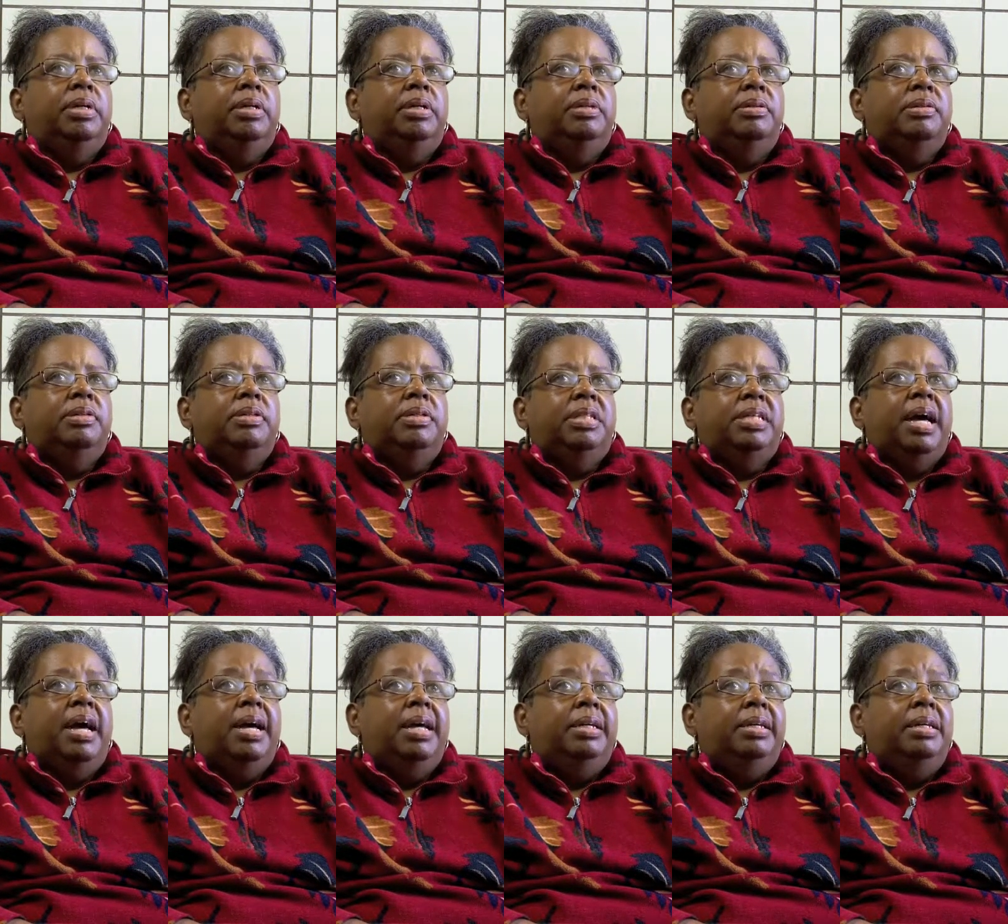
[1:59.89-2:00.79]
in
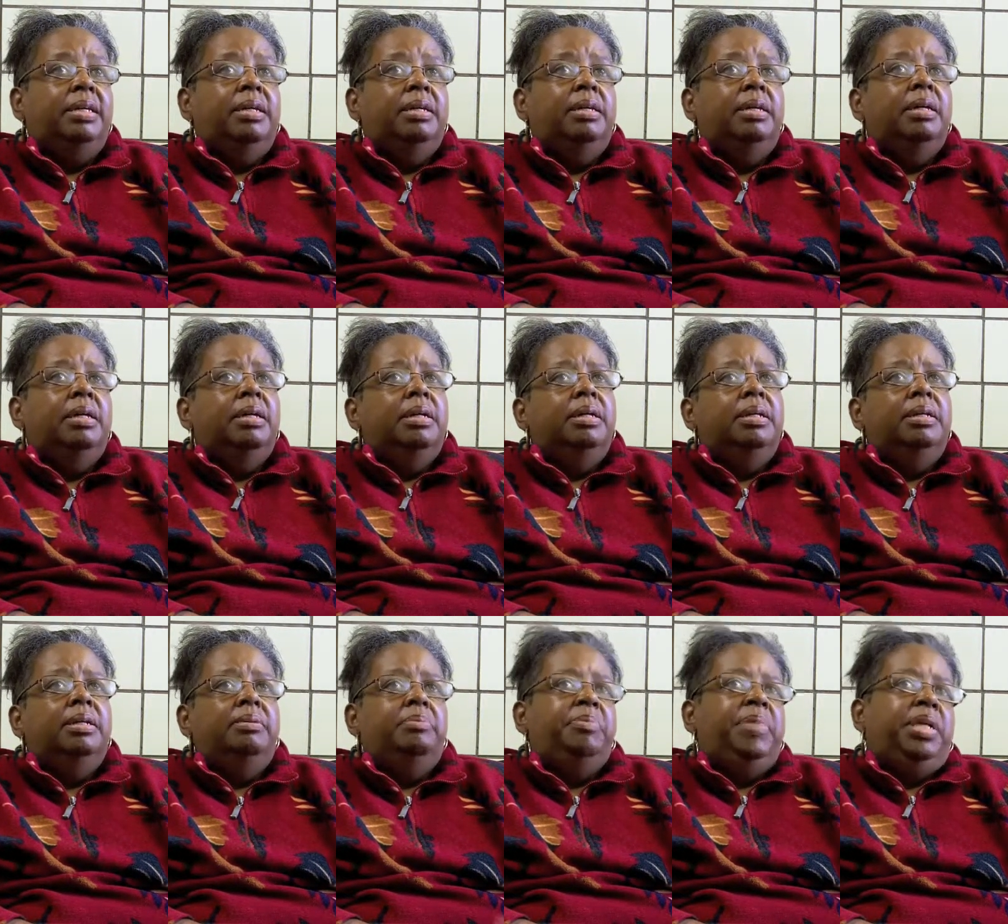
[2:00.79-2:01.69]
society, and
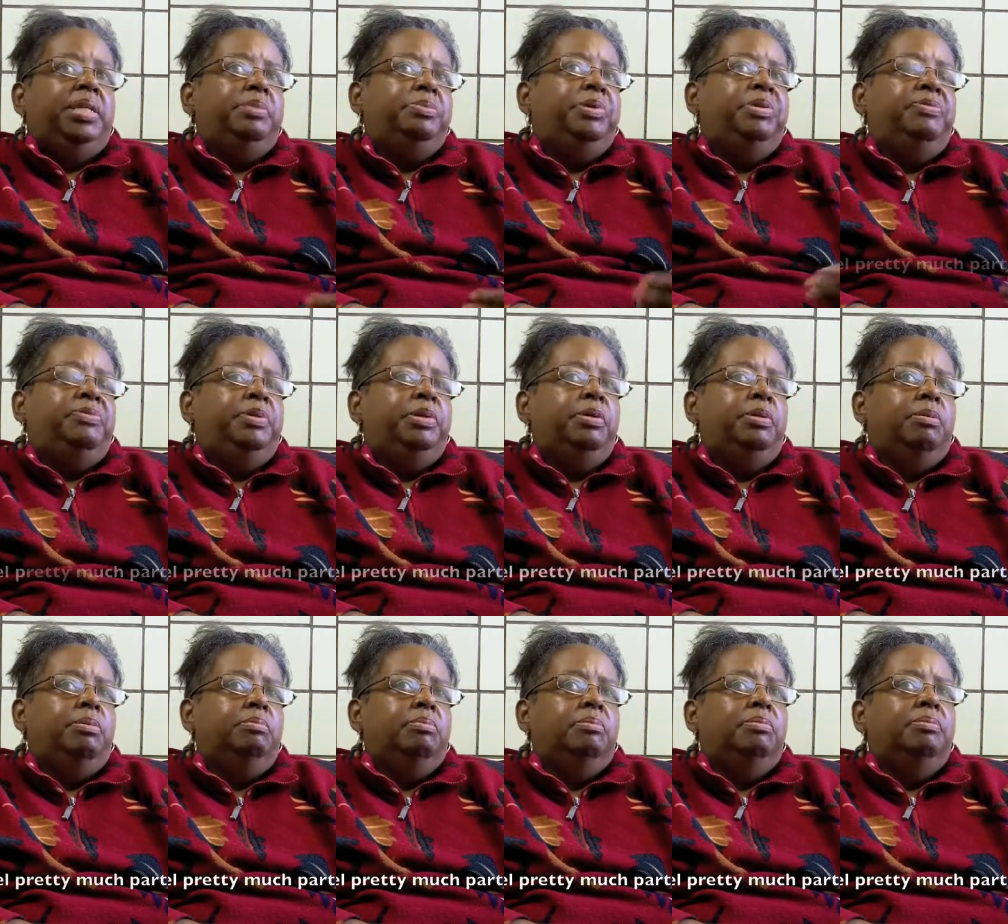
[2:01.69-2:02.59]
it makes me feel